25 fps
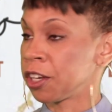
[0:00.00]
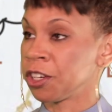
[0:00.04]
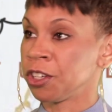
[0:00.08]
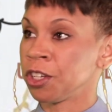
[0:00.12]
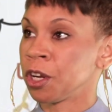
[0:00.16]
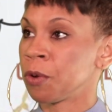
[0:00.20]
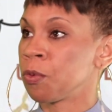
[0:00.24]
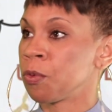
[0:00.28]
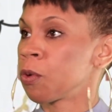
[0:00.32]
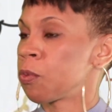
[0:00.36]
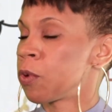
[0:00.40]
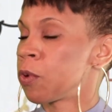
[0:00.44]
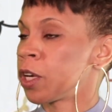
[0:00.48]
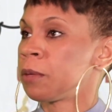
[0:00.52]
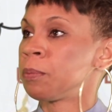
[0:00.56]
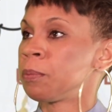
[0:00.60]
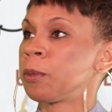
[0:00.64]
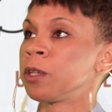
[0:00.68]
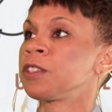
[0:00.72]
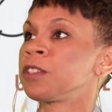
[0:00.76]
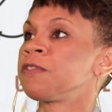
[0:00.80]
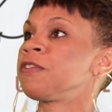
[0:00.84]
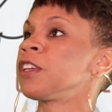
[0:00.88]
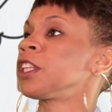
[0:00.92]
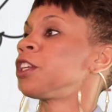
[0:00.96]
You know, we're one of the
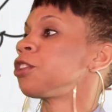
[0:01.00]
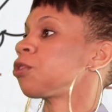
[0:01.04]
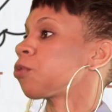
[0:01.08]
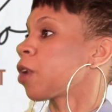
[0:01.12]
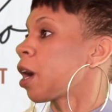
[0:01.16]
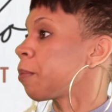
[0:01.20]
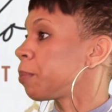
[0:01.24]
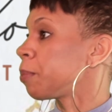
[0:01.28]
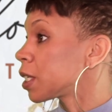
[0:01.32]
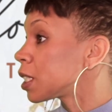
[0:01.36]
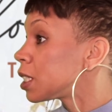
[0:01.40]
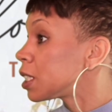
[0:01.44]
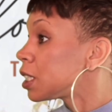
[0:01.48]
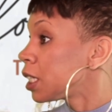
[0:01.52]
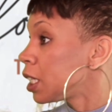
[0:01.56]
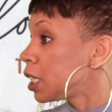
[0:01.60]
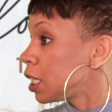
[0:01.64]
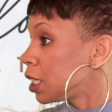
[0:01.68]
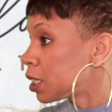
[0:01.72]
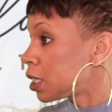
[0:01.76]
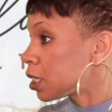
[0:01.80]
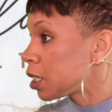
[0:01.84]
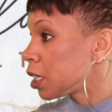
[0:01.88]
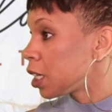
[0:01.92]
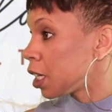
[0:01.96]
most philanthropic
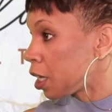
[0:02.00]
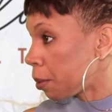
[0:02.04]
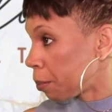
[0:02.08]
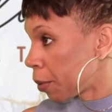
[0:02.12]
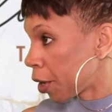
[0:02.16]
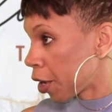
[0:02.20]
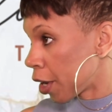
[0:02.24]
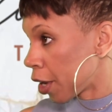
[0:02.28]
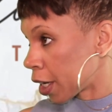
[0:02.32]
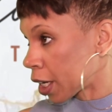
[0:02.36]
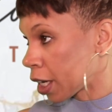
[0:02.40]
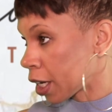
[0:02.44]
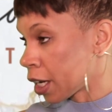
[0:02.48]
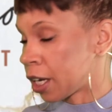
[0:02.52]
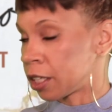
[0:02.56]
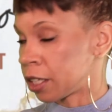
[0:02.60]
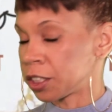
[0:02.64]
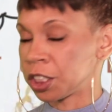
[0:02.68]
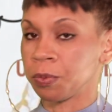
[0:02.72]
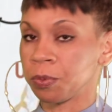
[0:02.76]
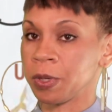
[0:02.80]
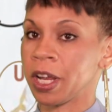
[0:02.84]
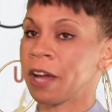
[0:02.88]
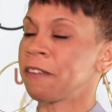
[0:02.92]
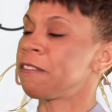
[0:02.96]
cities in America,
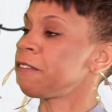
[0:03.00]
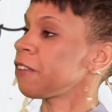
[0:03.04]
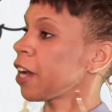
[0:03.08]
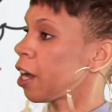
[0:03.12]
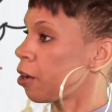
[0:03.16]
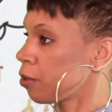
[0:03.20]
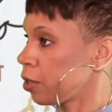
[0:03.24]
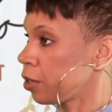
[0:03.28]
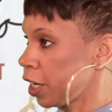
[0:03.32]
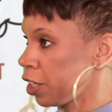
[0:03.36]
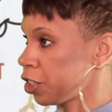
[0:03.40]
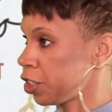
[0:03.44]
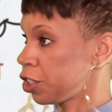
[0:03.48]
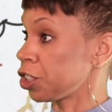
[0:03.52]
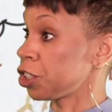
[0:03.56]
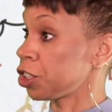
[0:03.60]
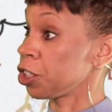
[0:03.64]
so we have foundations.